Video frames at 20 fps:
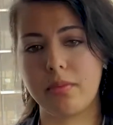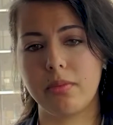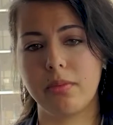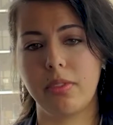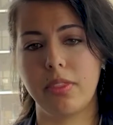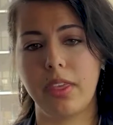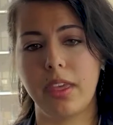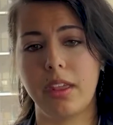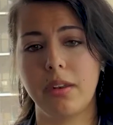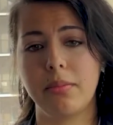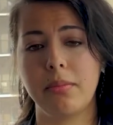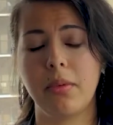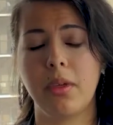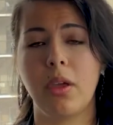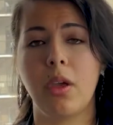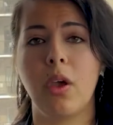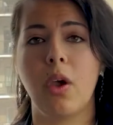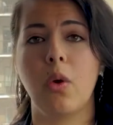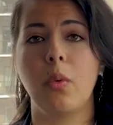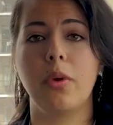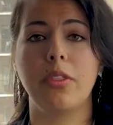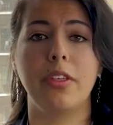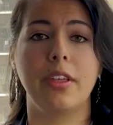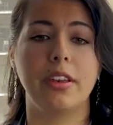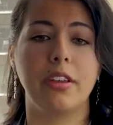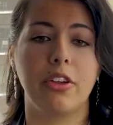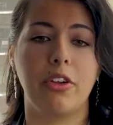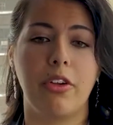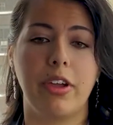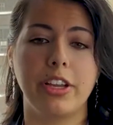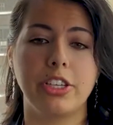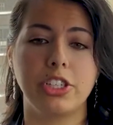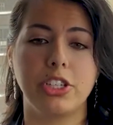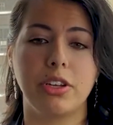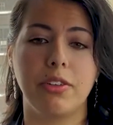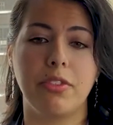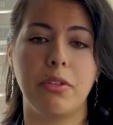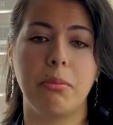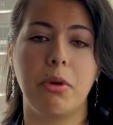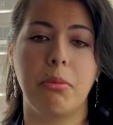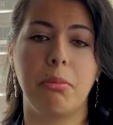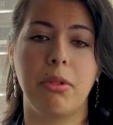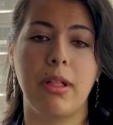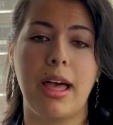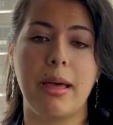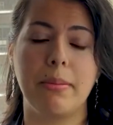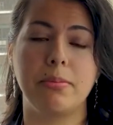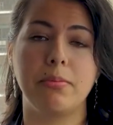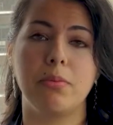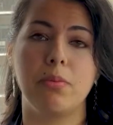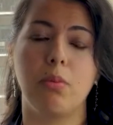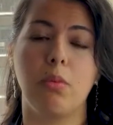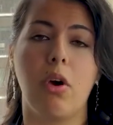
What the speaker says: Then, with the integration of the mobile app,